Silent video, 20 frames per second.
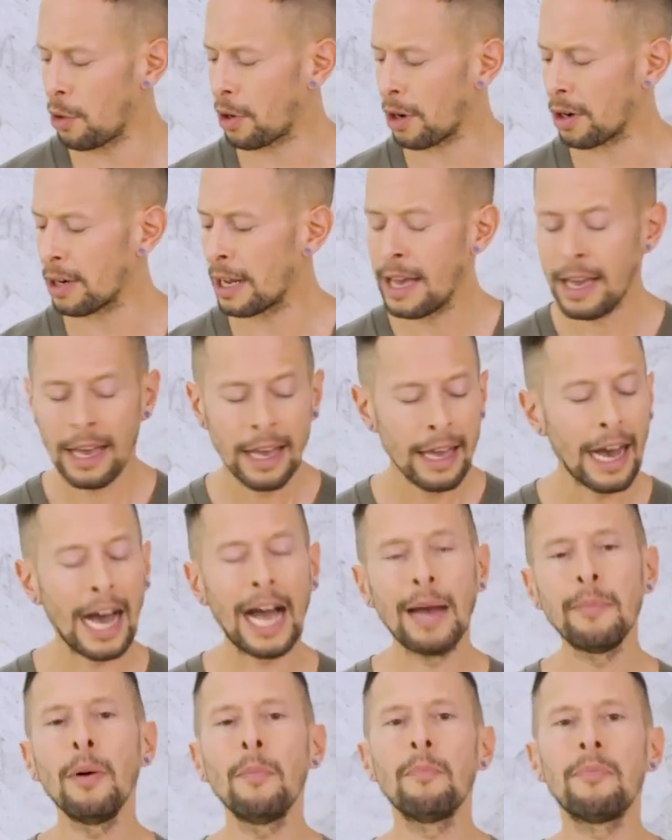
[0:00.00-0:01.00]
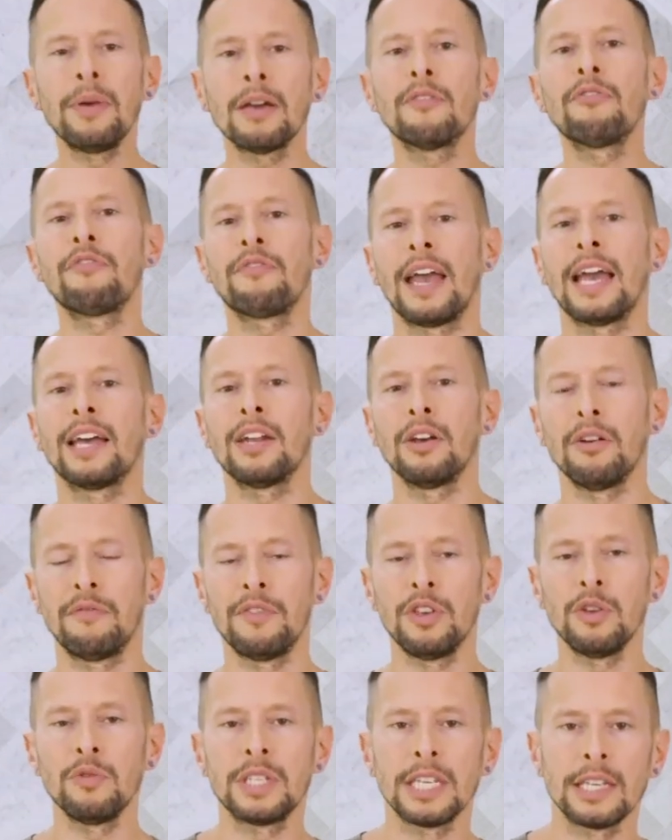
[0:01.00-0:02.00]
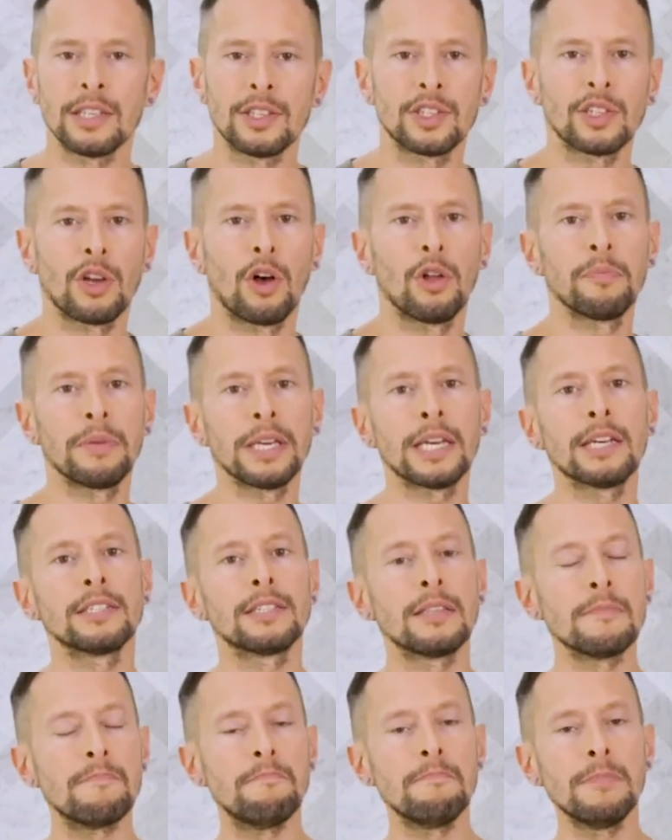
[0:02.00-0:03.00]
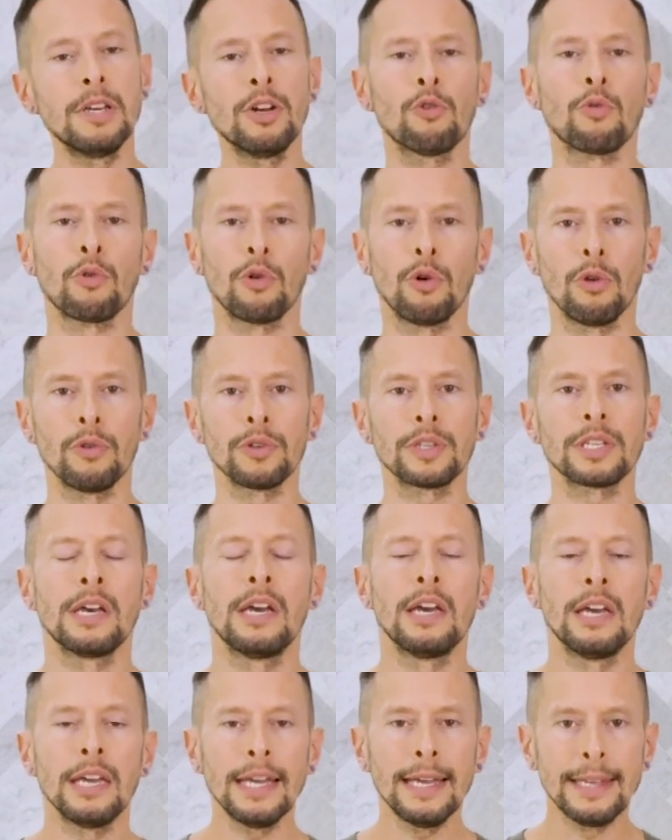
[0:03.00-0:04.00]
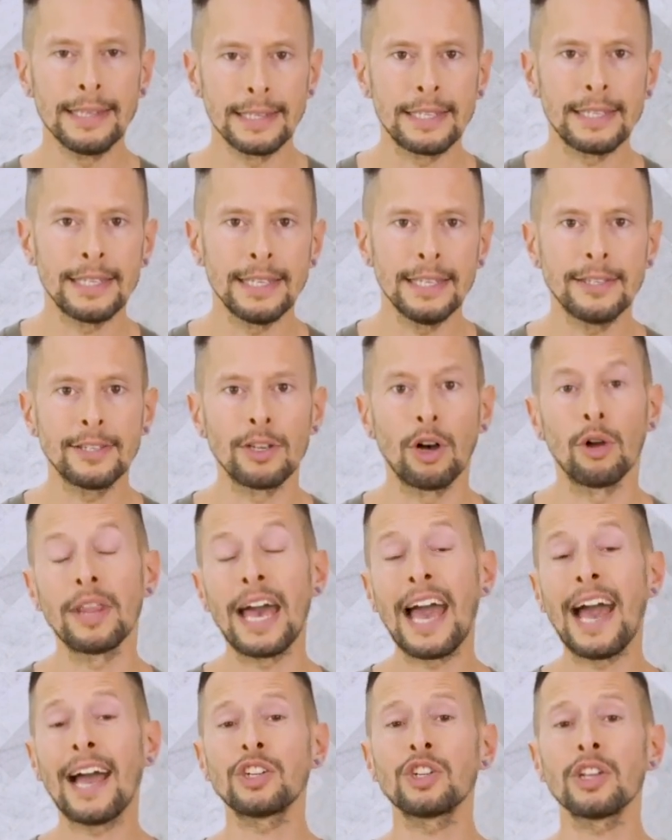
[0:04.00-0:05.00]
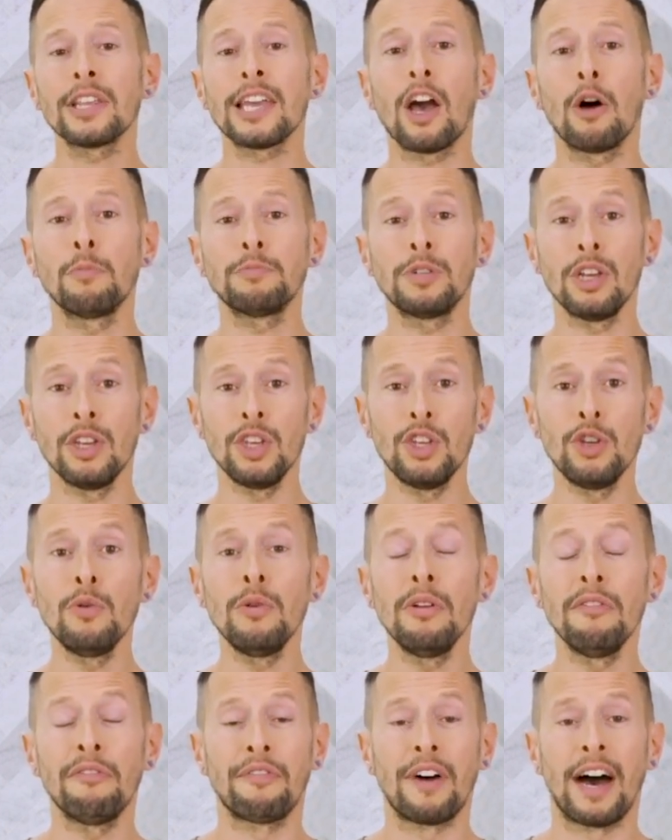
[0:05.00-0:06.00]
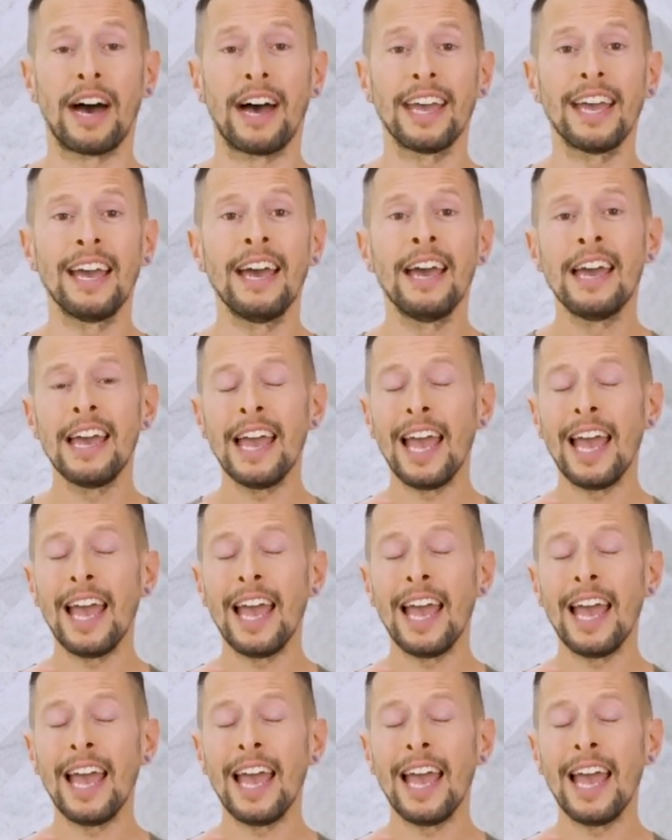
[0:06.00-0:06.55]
yogurt? I'm a big fan of using salt because the minerals in sea salt actually help to unify